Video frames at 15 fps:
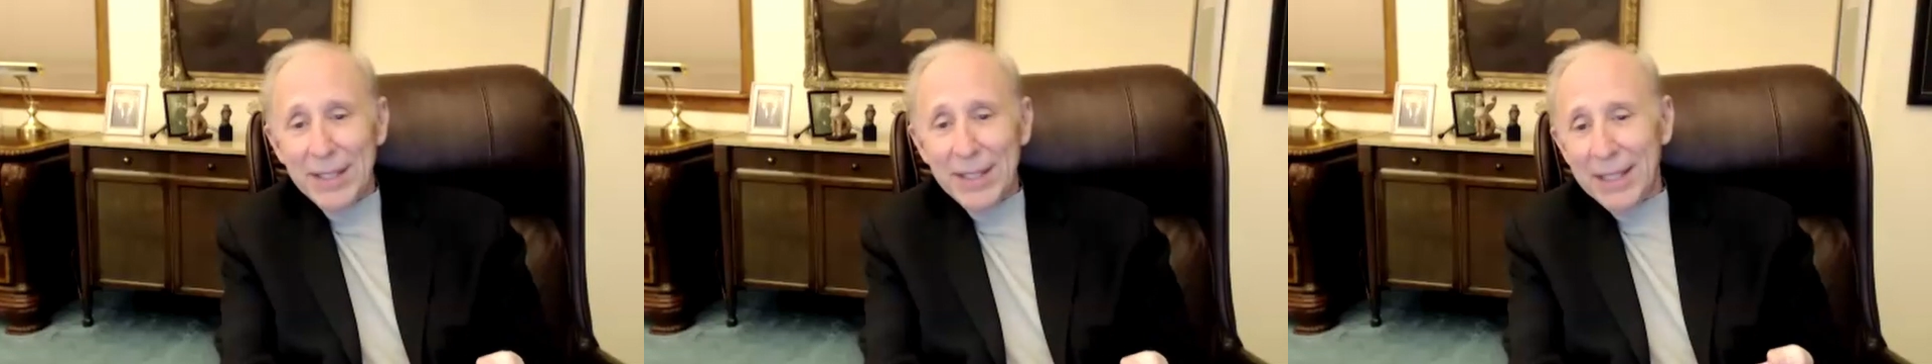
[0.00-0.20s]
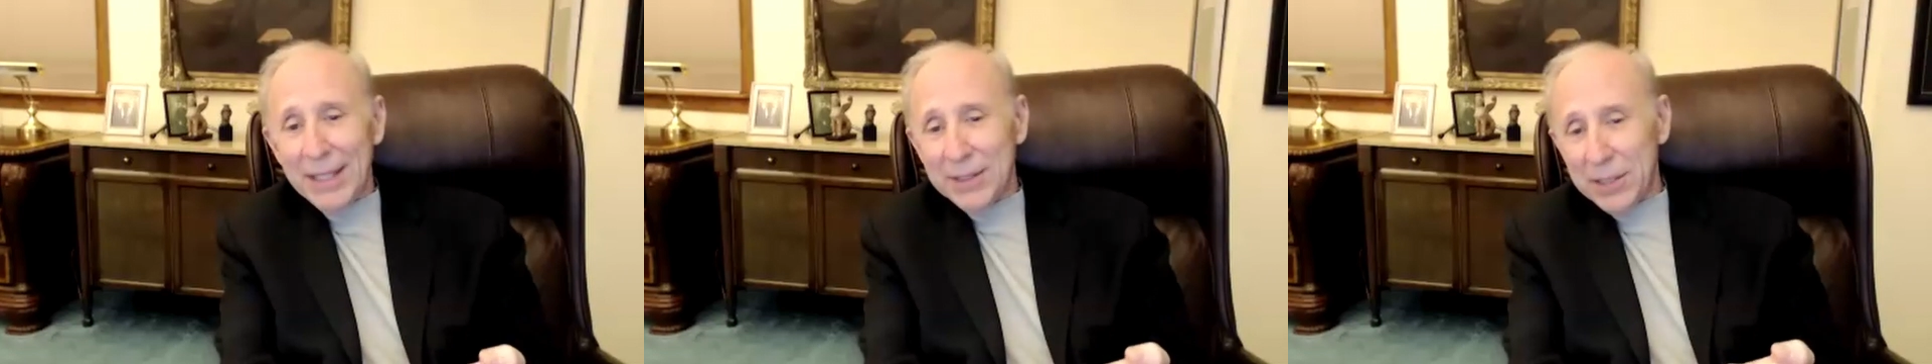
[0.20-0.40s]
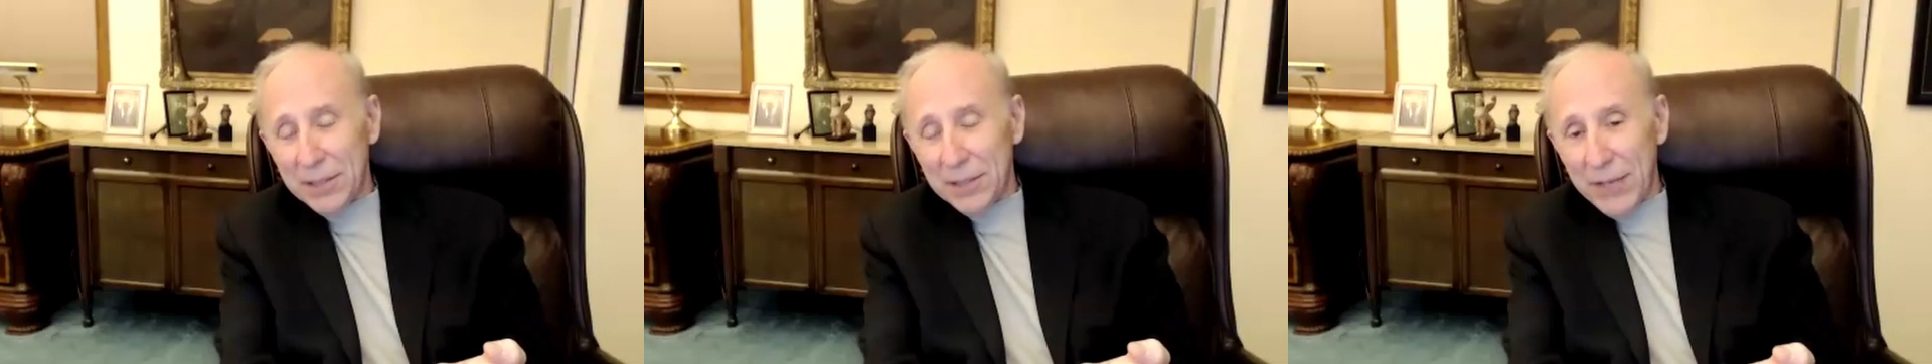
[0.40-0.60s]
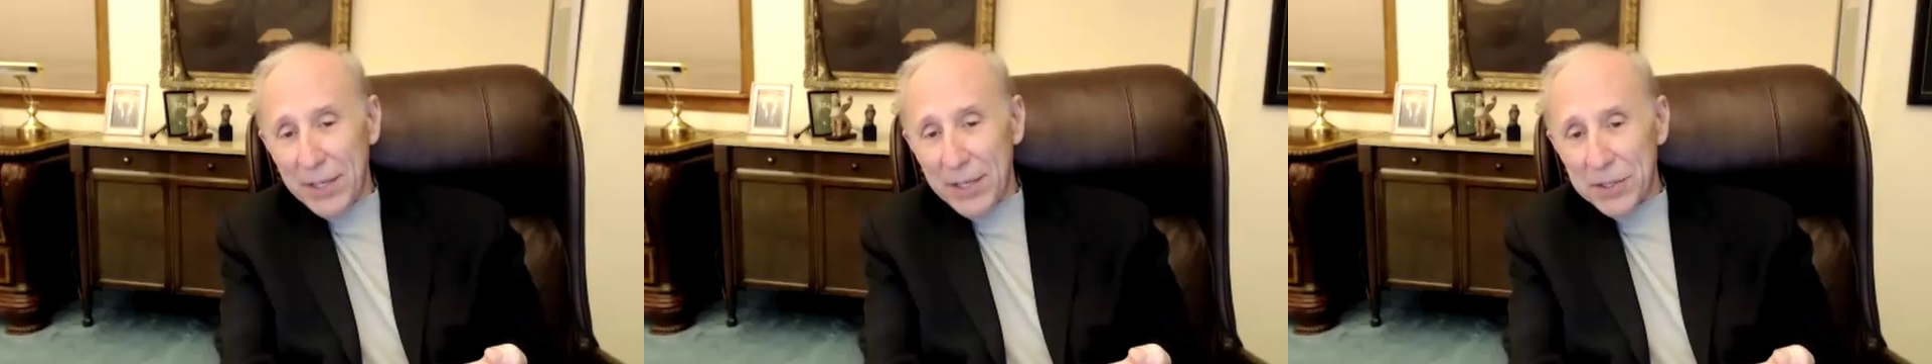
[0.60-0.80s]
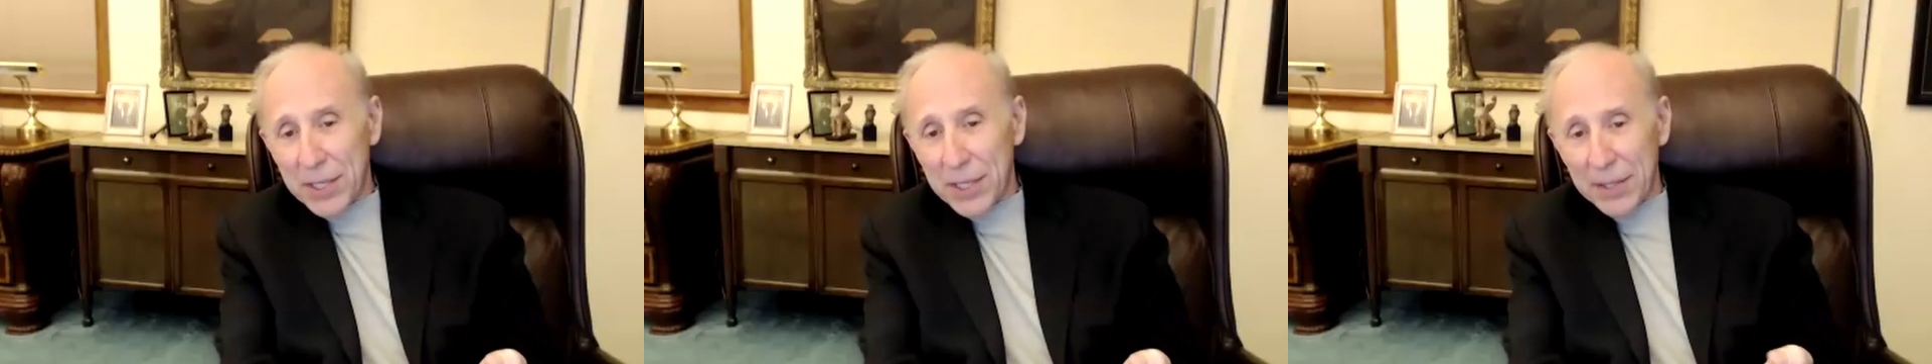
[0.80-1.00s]
and the
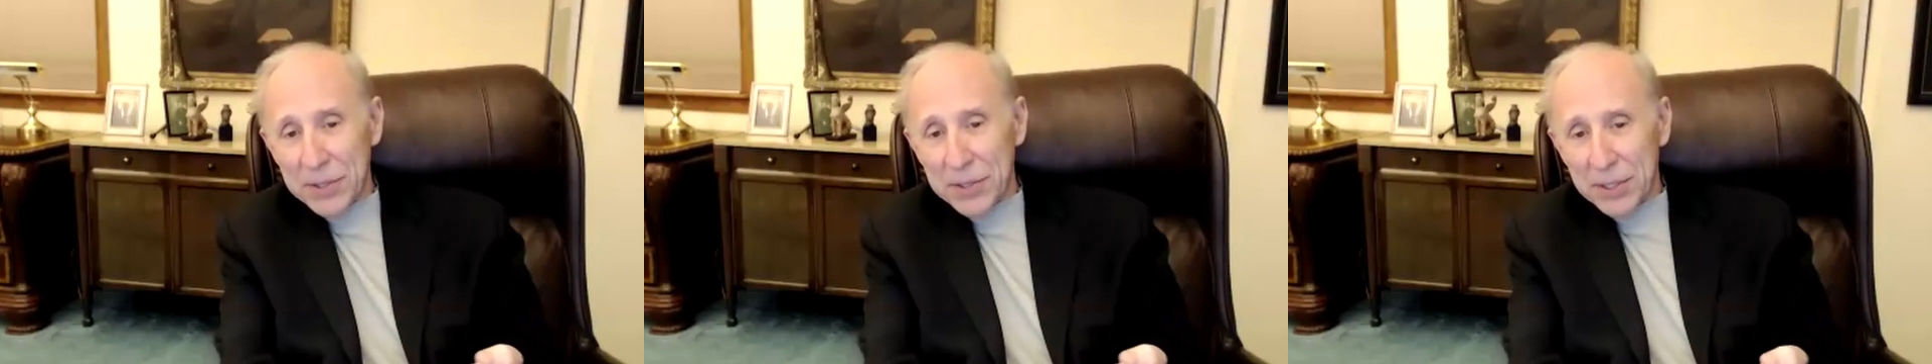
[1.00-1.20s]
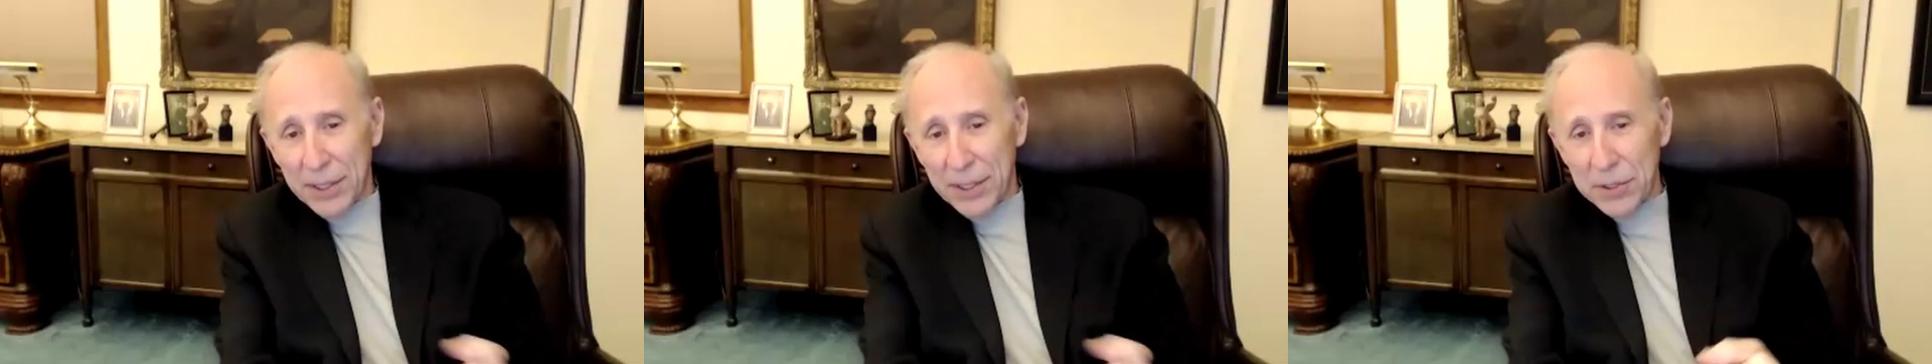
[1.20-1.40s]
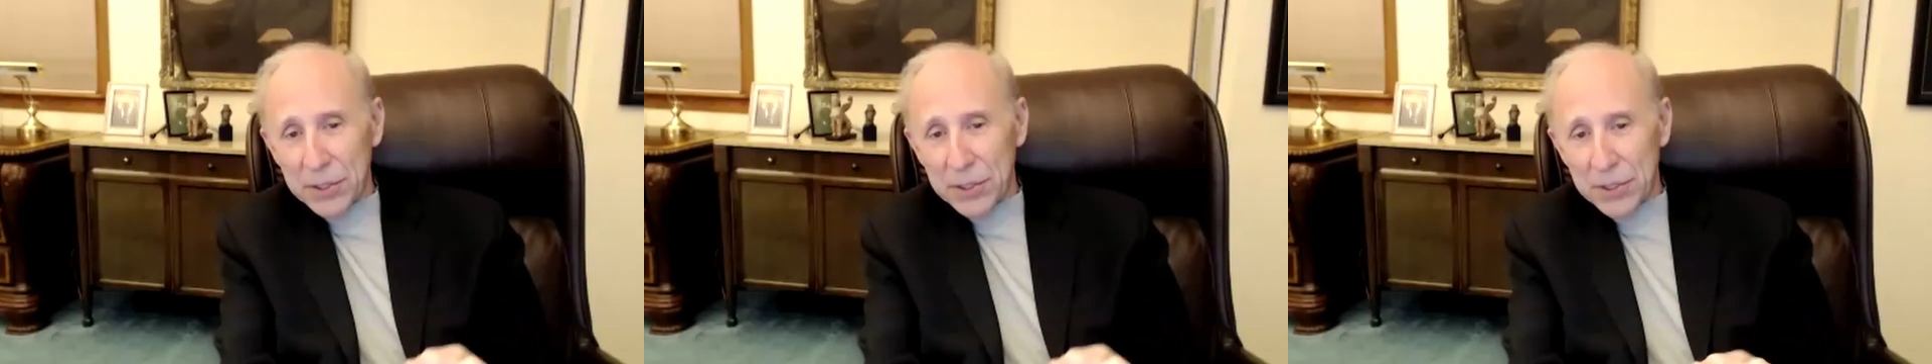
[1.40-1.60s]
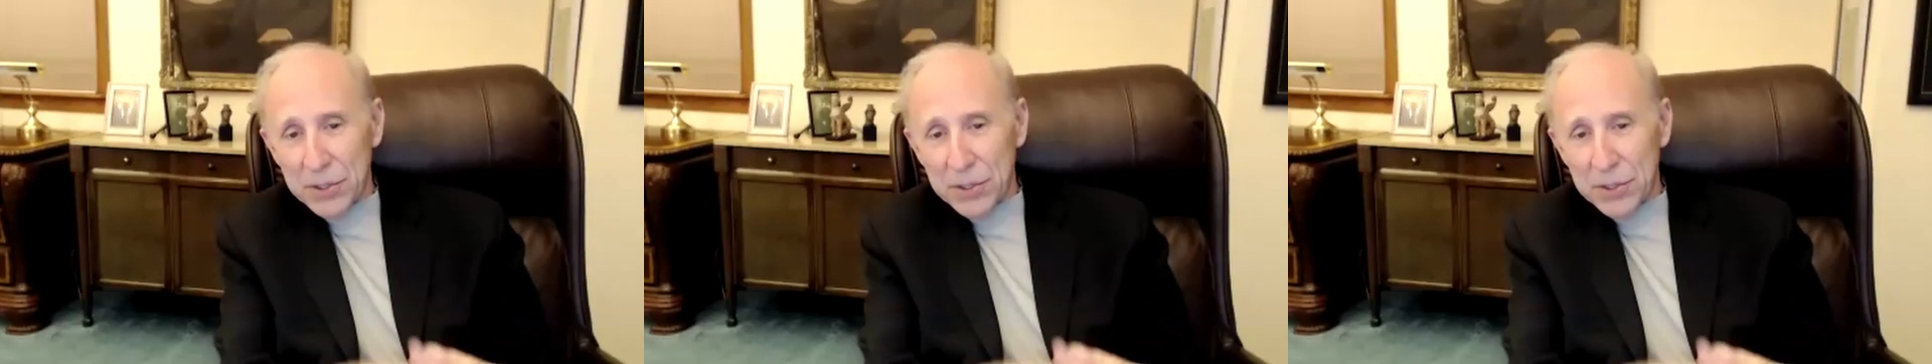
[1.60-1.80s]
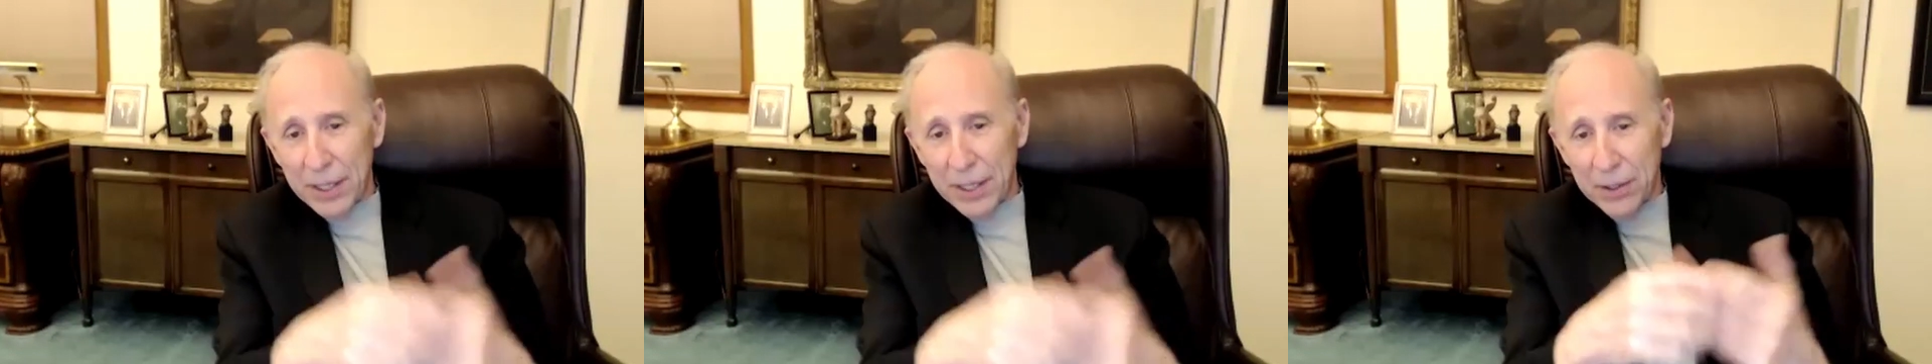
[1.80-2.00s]
defense constellations
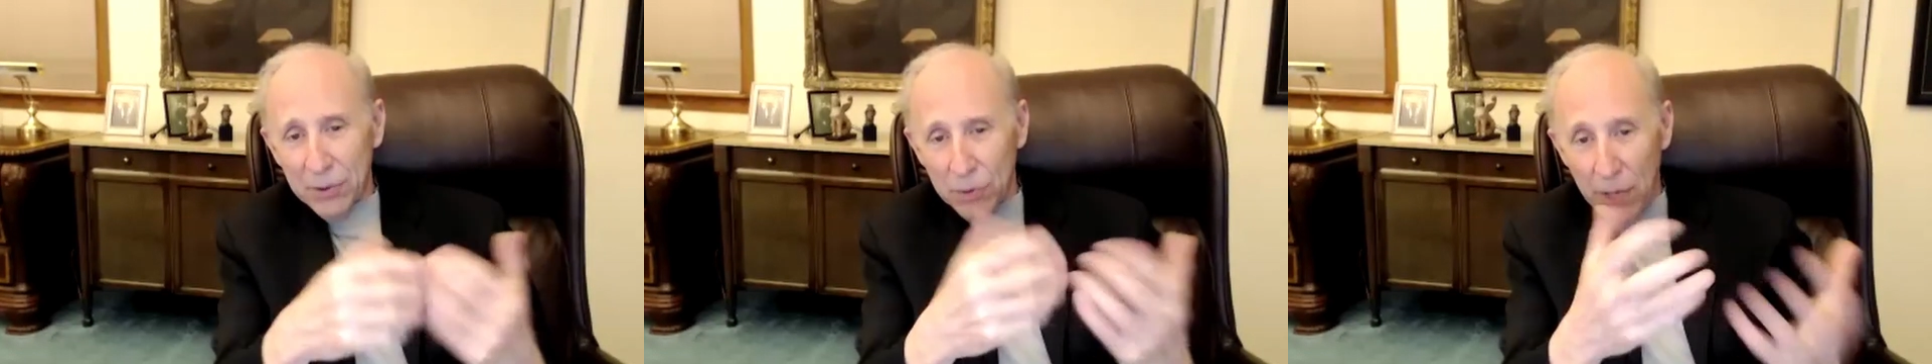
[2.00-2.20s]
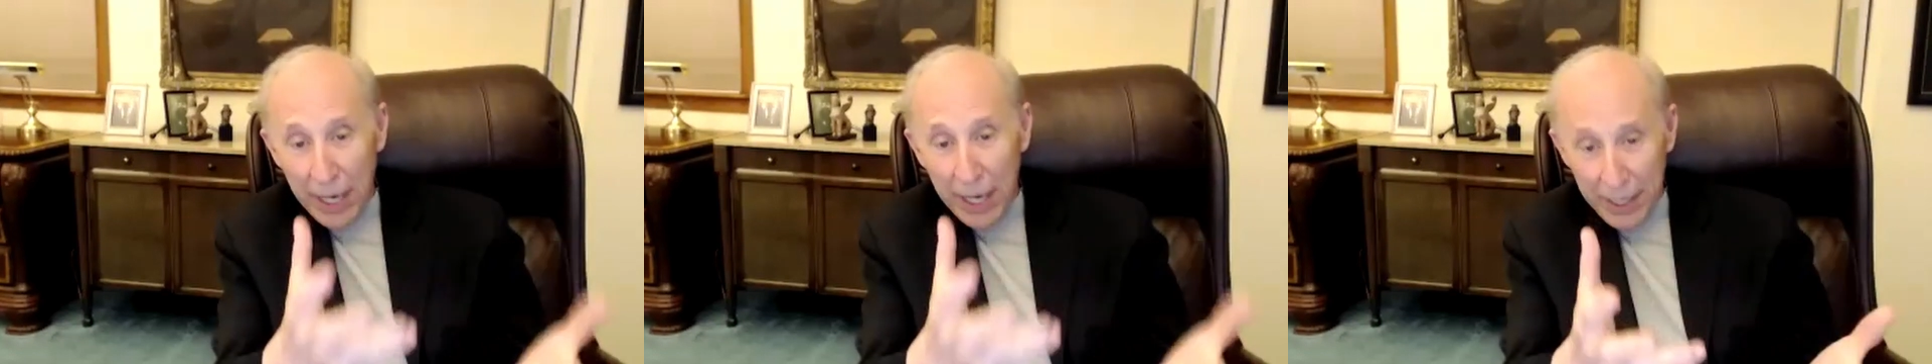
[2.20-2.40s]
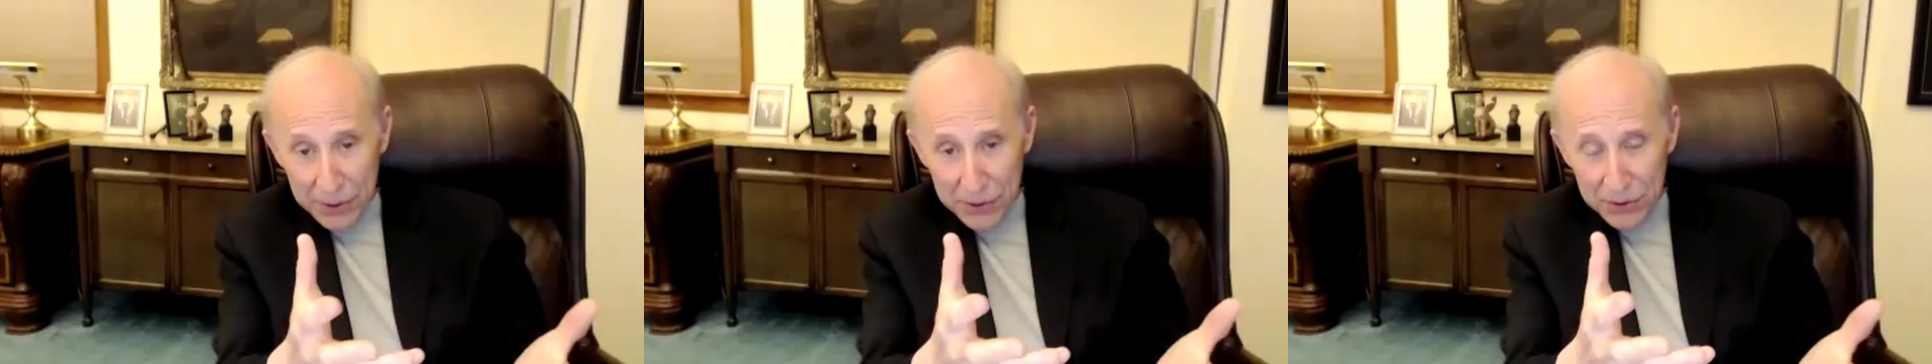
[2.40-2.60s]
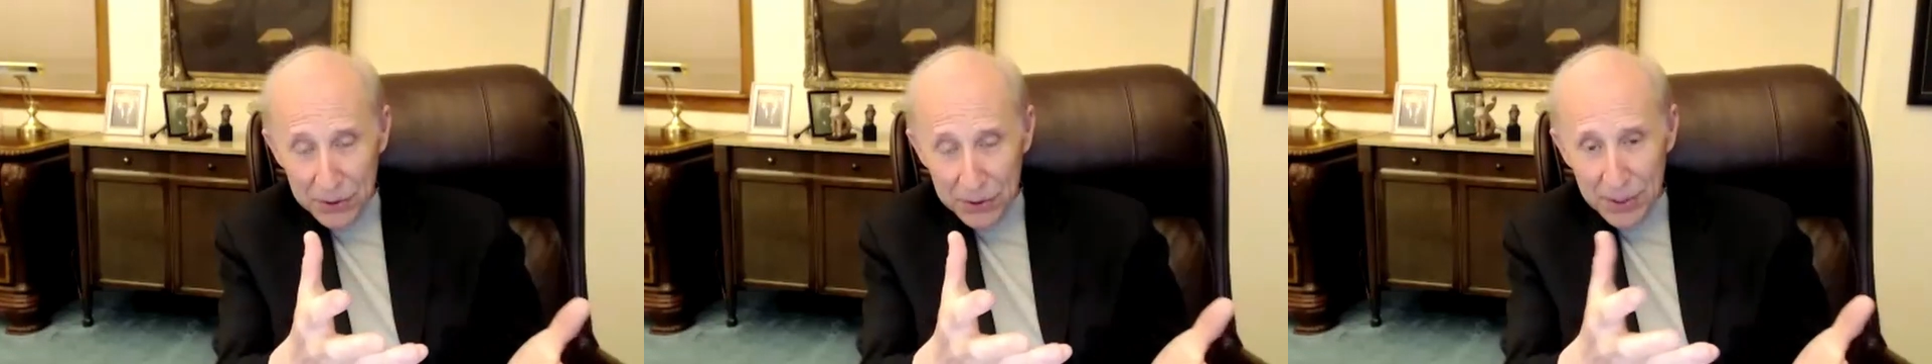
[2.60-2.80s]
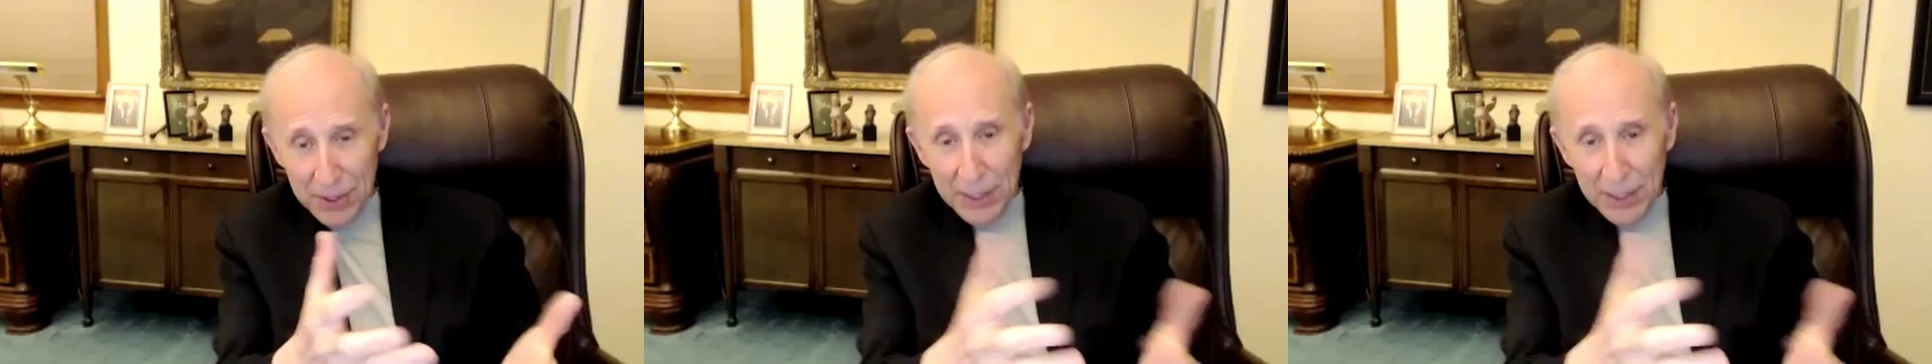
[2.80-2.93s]
that arise